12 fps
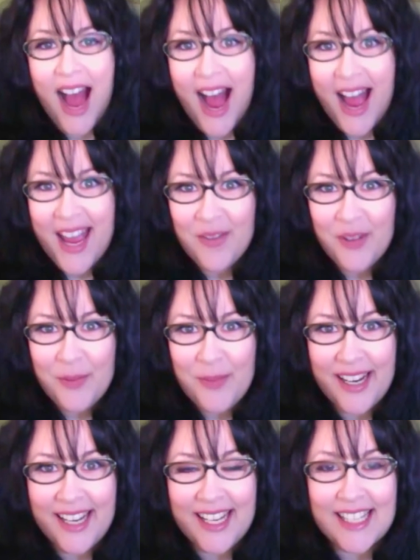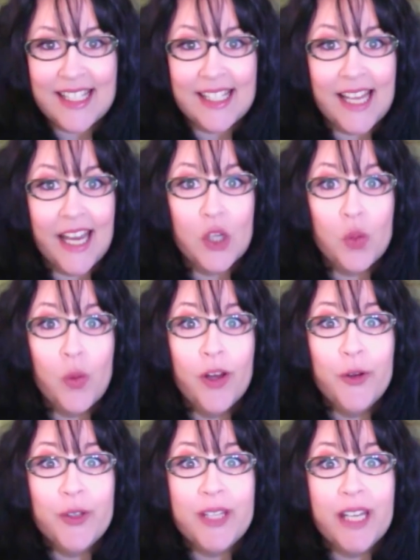Hi everybody, it's Saige
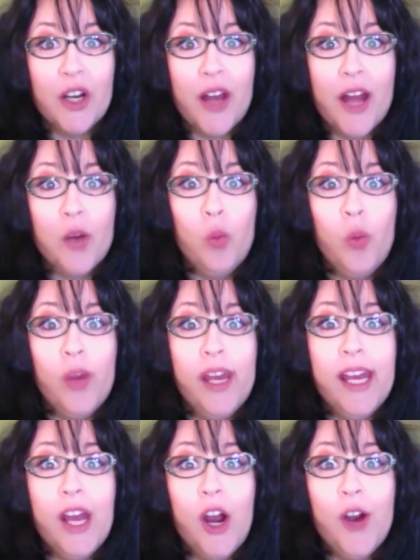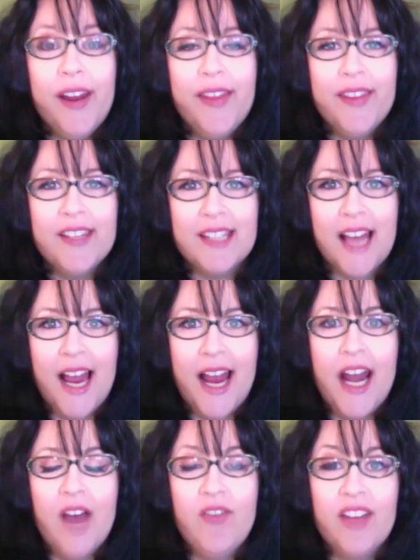Winters here and we are in the sign of